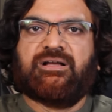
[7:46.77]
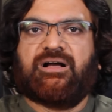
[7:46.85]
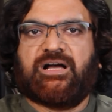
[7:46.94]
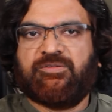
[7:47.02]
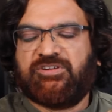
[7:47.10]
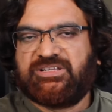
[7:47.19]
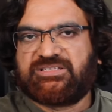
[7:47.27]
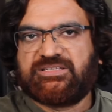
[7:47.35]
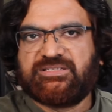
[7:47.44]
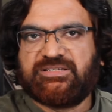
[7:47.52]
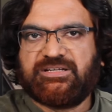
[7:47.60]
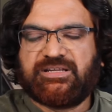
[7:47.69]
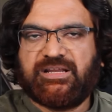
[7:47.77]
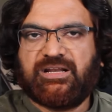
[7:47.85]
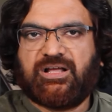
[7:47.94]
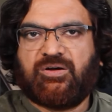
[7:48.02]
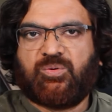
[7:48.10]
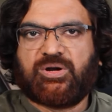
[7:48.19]
I will discuss in
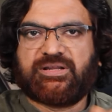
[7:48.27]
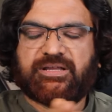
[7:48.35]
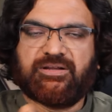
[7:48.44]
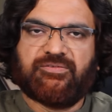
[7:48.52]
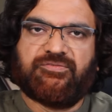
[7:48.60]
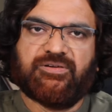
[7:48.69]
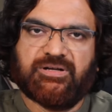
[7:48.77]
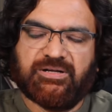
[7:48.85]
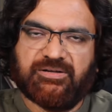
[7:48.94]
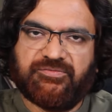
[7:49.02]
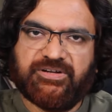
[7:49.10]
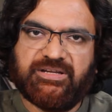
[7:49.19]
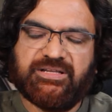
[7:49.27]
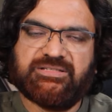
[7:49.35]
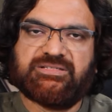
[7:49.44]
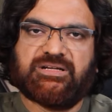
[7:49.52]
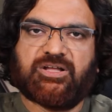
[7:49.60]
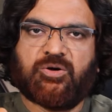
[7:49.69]
detail how what kind of
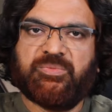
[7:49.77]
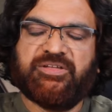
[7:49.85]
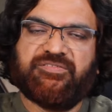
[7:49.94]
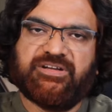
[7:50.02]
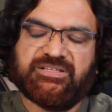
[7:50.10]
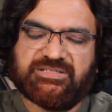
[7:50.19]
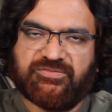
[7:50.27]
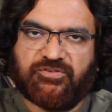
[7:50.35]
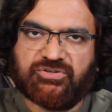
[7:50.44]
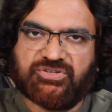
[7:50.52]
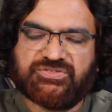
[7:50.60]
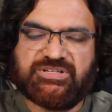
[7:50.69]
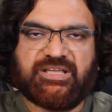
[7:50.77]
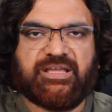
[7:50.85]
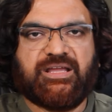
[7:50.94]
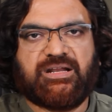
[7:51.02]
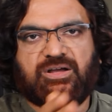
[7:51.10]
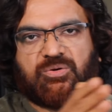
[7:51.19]
fittings and how many fittings in 4000
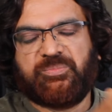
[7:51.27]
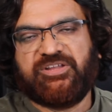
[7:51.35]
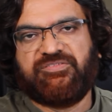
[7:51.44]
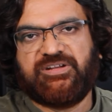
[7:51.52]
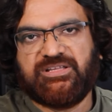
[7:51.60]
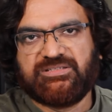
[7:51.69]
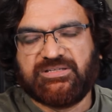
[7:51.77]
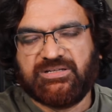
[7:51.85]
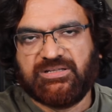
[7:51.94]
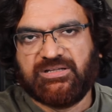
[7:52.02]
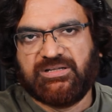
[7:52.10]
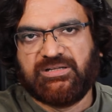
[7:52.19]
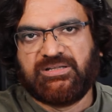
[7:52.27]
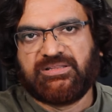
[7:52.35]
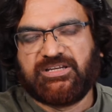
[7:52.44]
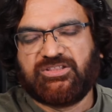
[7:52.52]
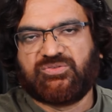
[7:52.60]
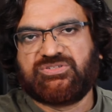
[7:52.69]
K and how many fittings in
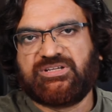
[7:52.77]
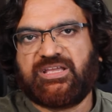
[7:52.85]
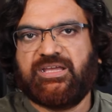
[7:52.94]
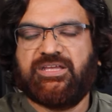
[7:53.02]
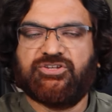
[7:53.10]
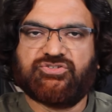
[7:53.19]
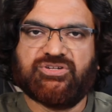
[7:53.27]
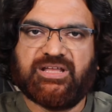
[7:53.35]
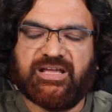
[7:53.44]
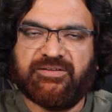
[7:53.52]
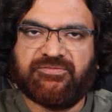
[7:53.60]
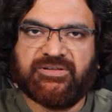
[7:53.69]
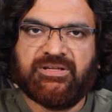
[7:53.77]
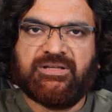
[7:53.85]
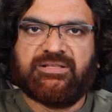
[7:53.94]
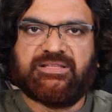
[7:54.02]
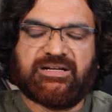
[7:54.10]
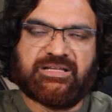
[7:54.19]
3000 K you should have.
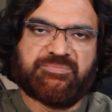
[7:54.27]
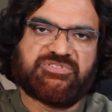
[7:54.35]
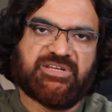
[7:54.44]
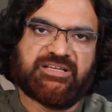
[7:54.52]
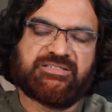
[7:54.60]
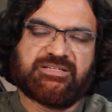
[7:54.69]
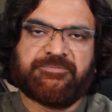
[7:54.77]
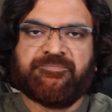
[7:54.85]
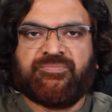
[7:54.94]
That comes next.